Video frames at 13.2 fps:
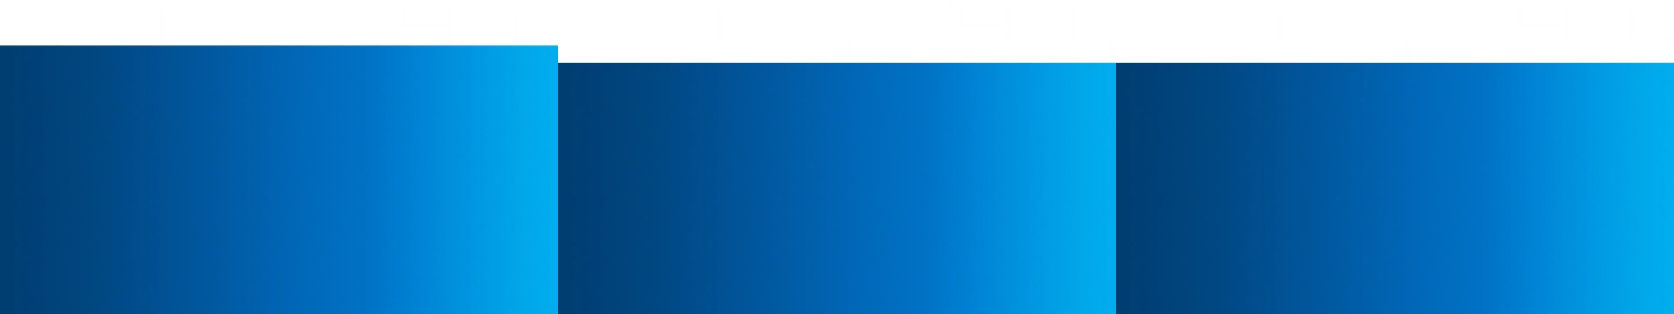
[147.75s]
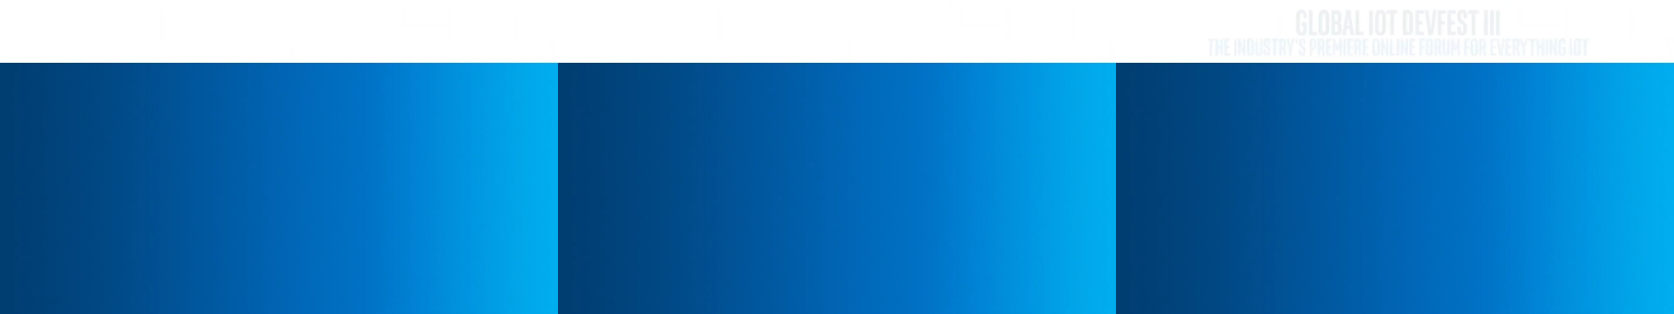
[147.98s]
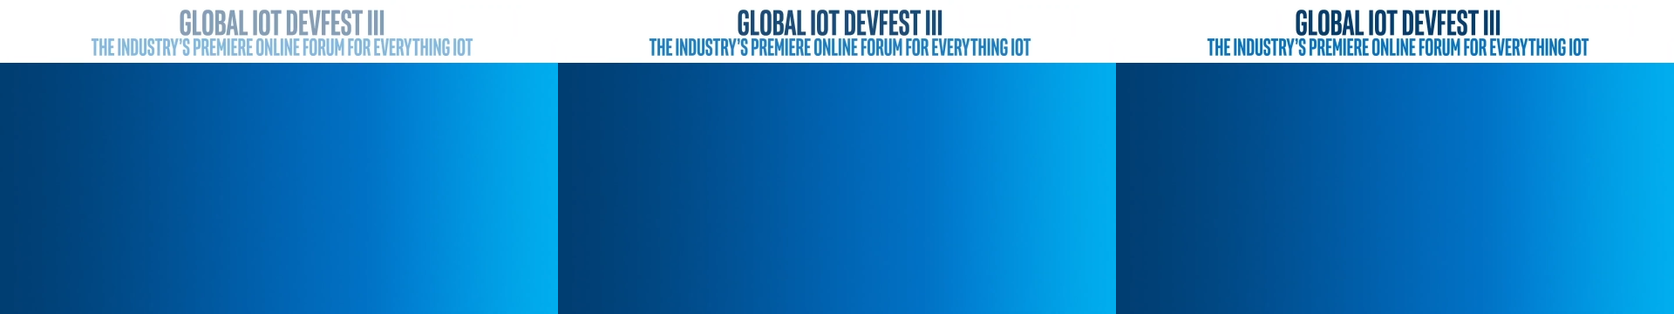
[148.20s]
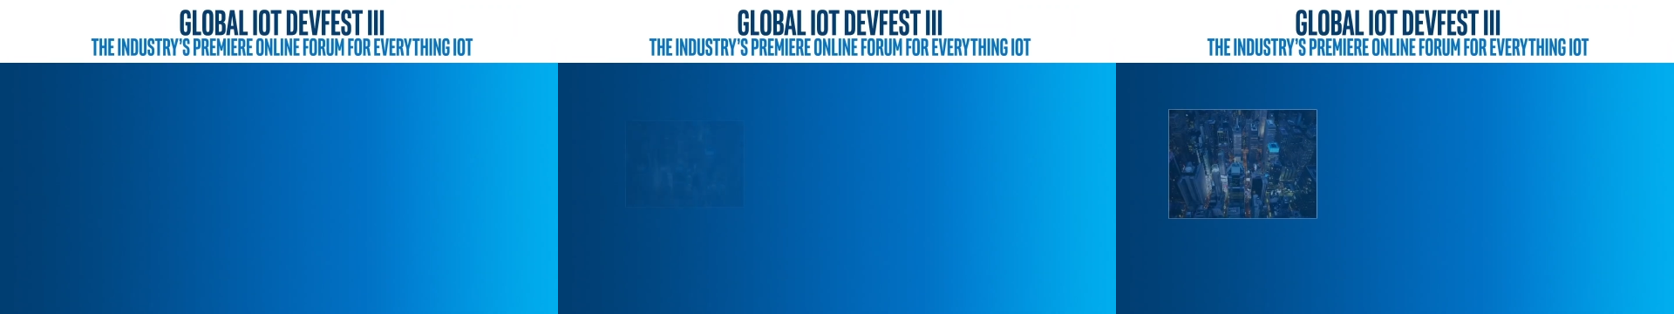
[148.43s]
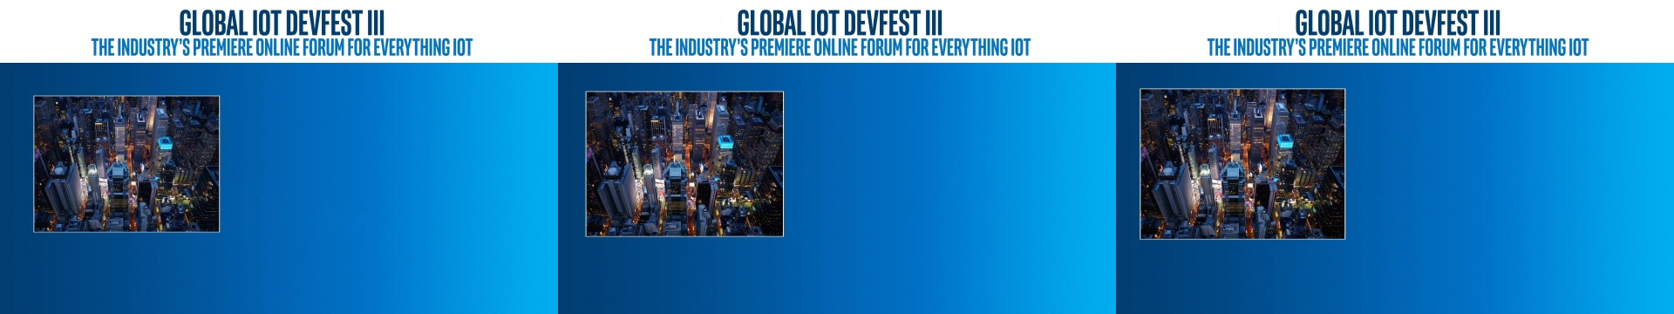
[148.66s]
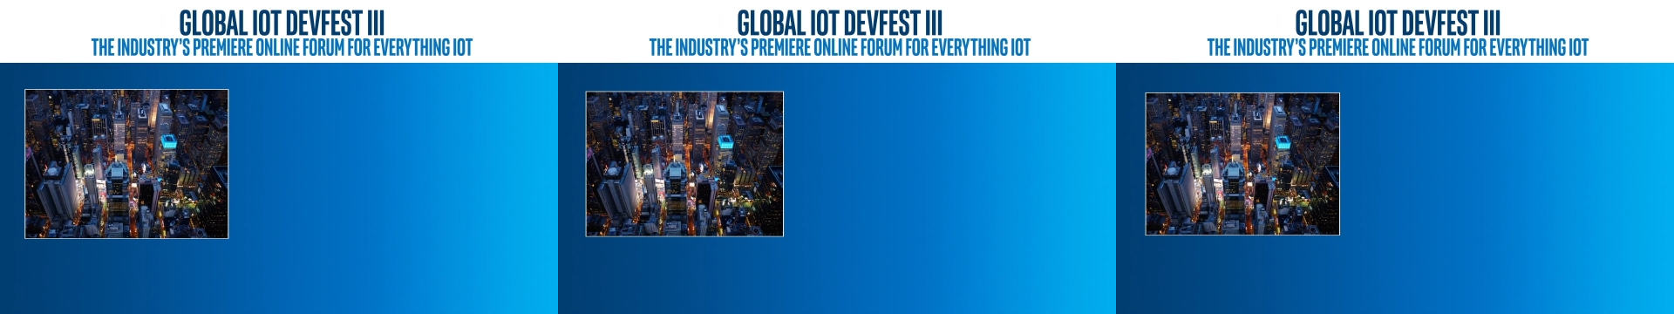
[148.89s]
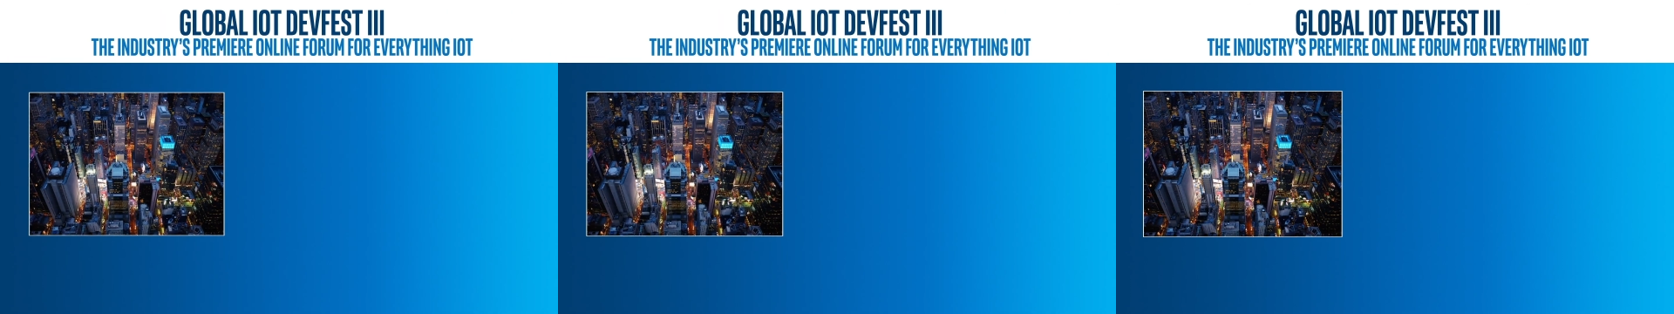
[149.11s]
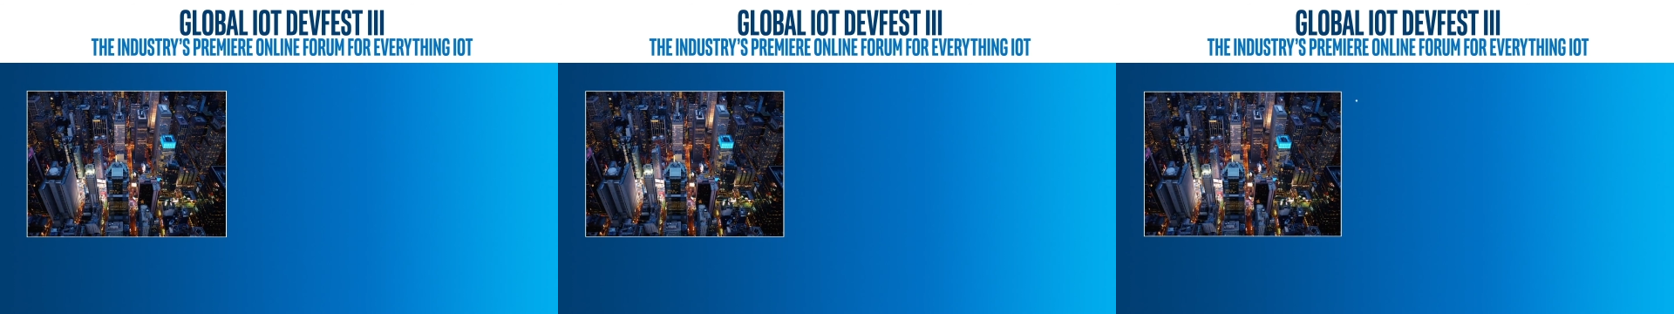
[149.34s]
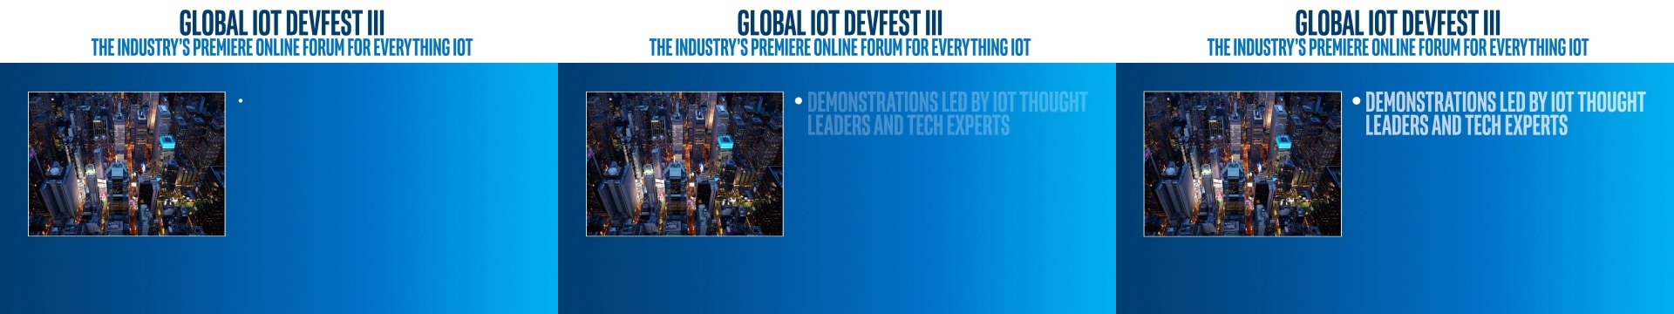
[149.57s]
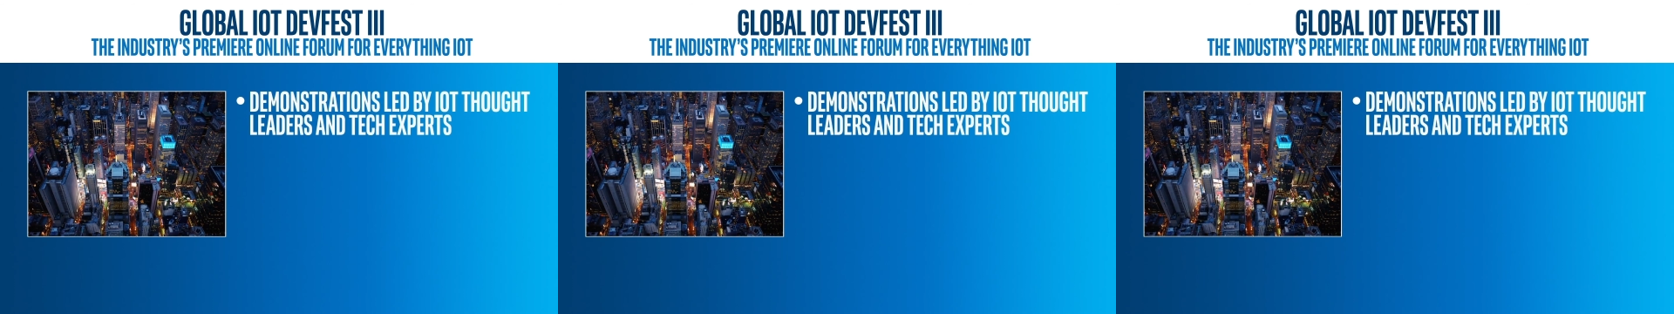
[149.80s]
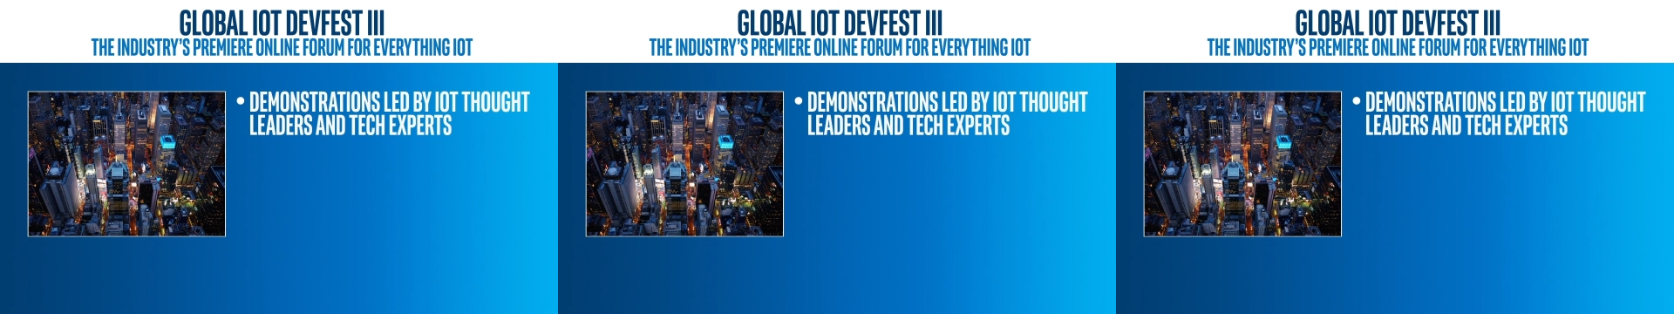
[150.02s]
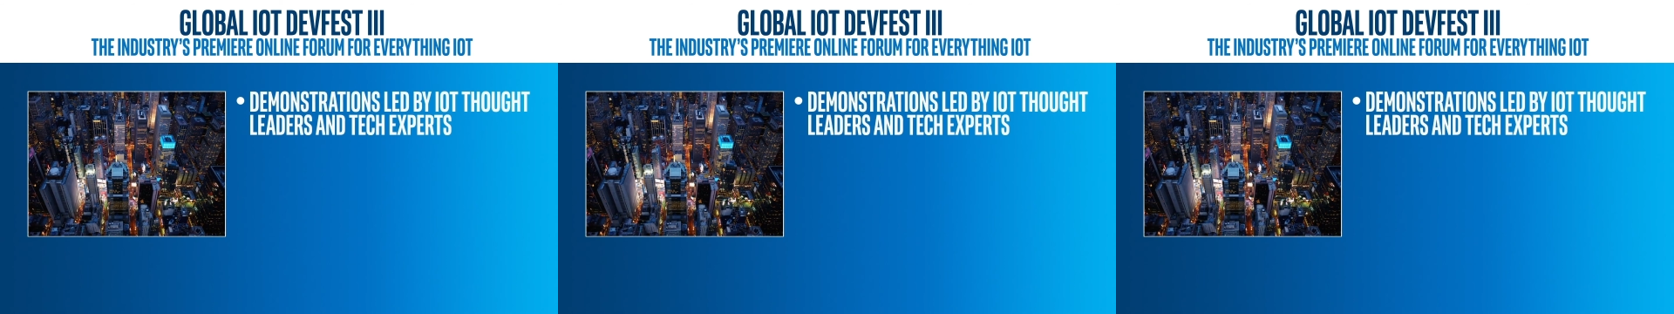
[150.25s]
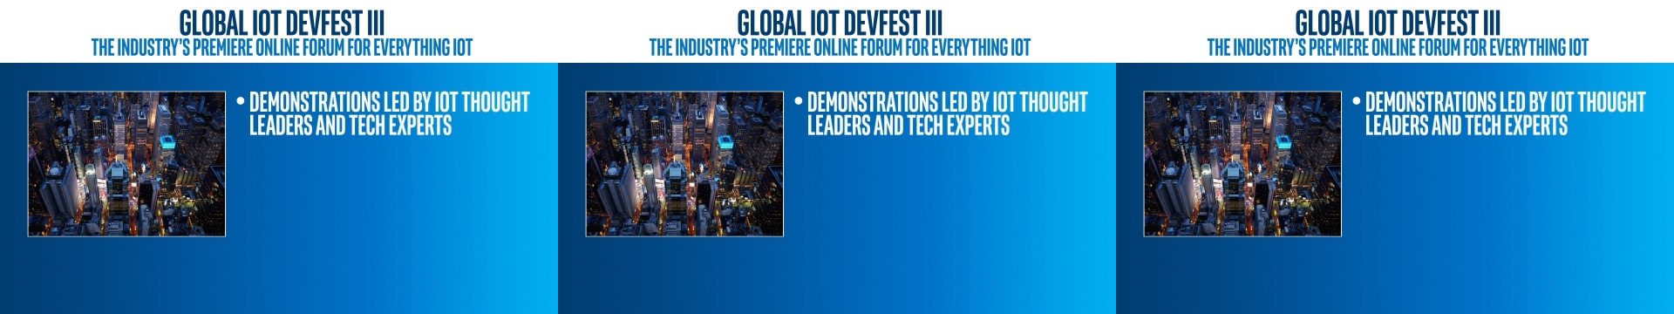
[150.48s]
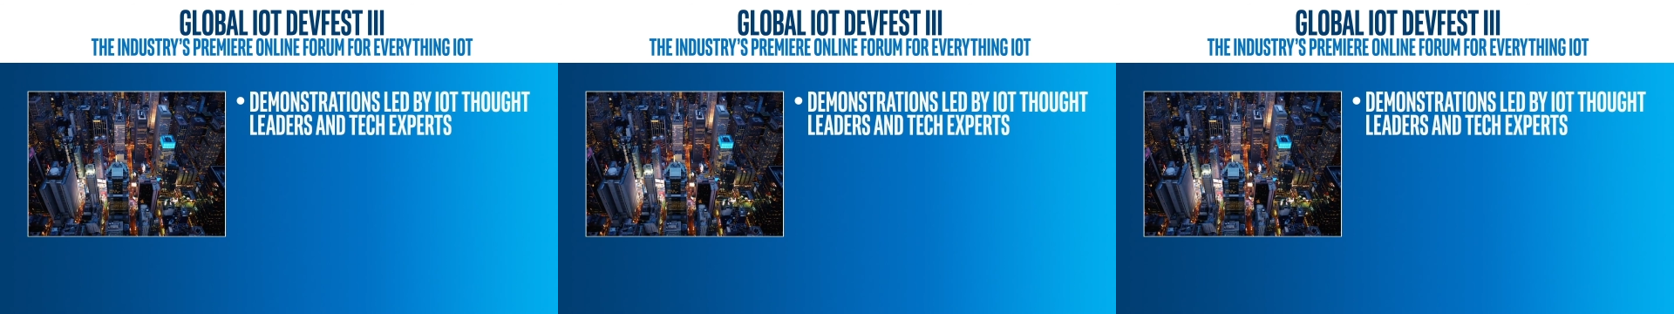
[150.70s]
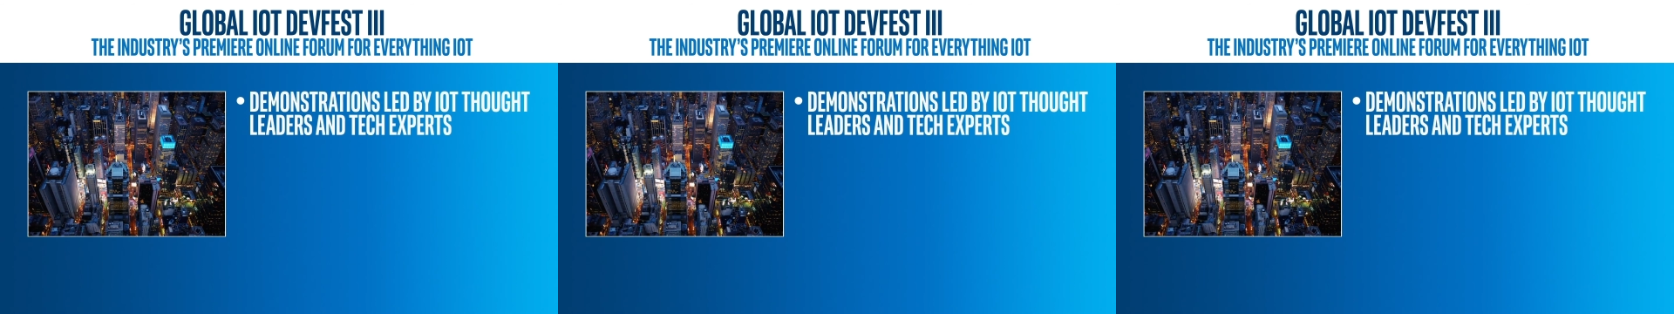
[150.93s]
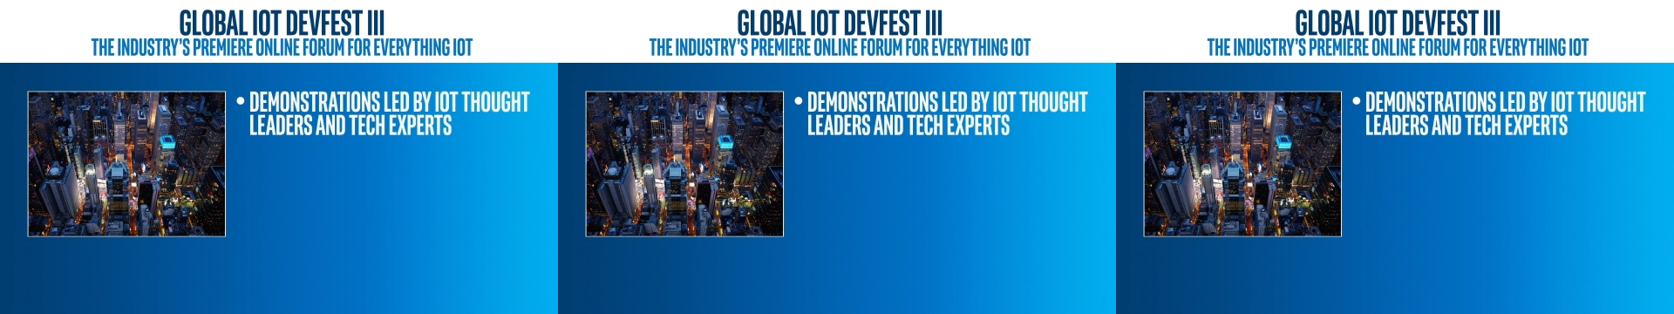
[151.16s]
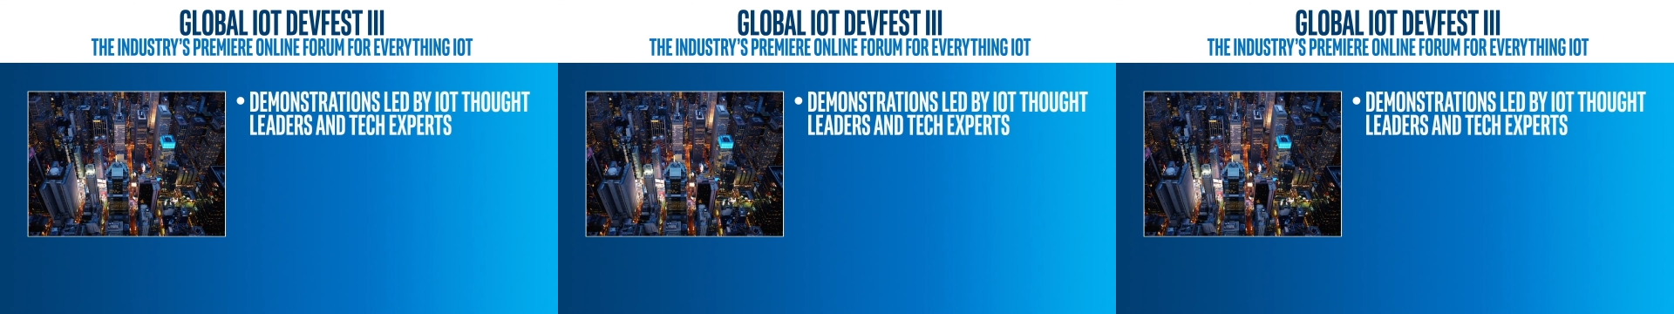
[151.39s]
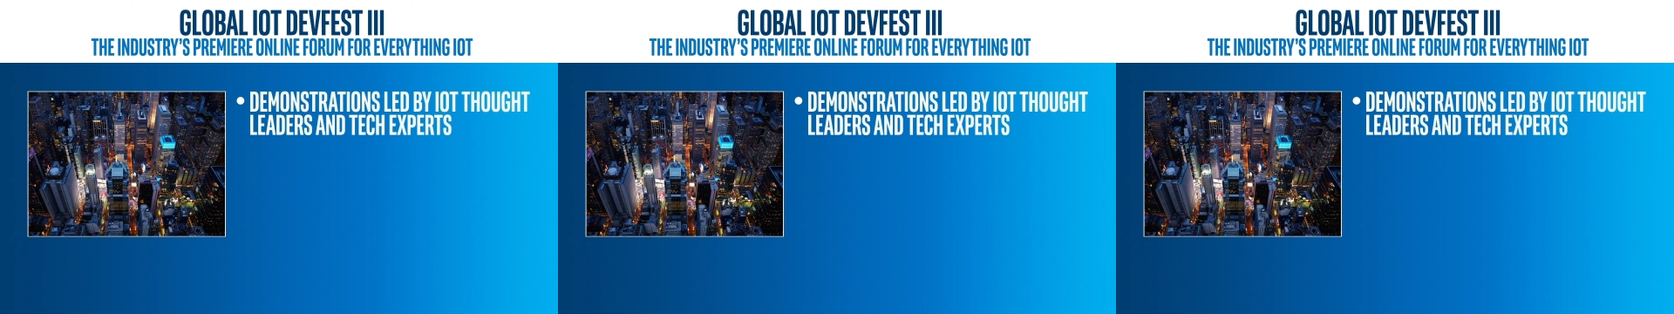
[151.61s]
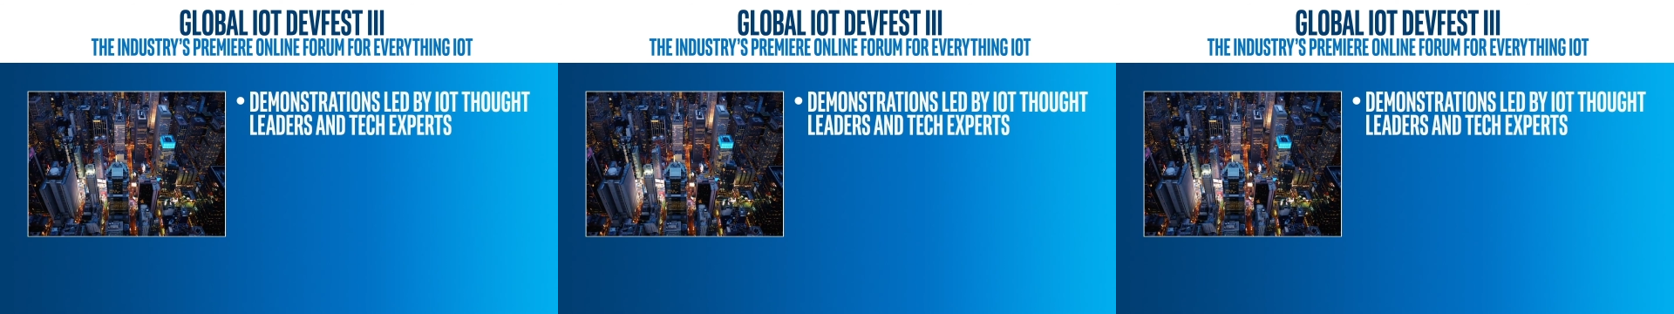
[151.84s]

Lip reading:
No face is visible, so there are no lips to read.